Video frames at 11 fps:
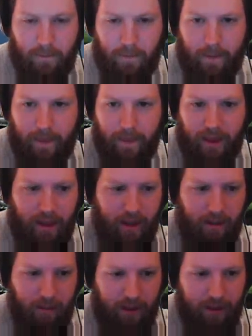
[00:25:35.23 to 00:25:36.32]

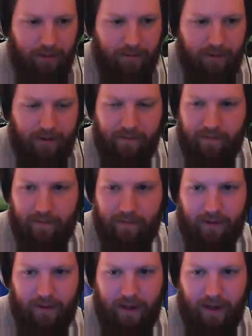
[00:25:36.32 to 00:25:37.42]
I mean,
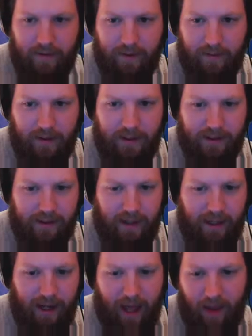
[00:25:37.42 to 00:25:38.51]
something
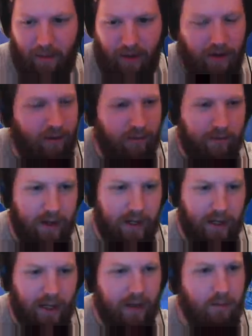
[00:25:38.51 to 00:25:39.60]
decided to happen in
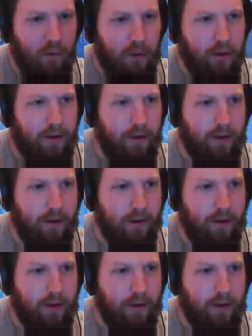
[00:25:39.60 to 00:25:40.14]
Vietnam. We're